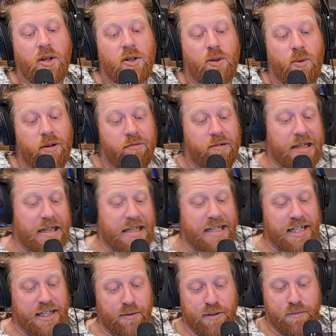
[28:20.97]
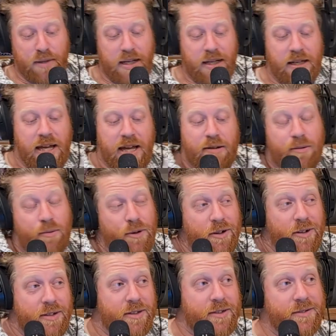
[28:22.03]
Do I really need to explain how it
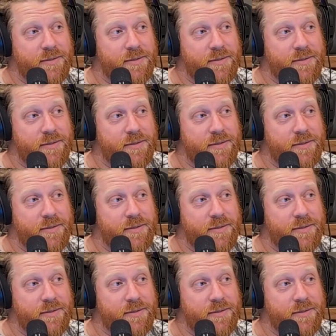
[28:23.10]
works?